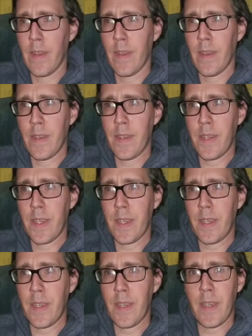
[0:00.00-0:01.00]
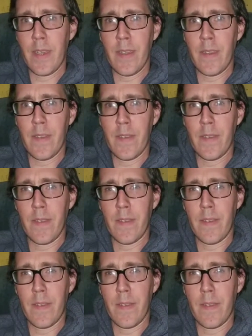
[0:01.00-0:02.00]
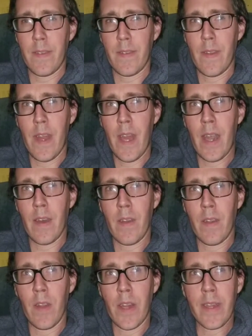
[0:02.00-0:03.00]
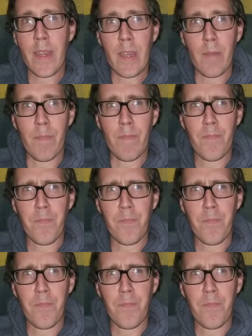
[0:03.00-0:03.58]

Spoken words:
She is not unlike him,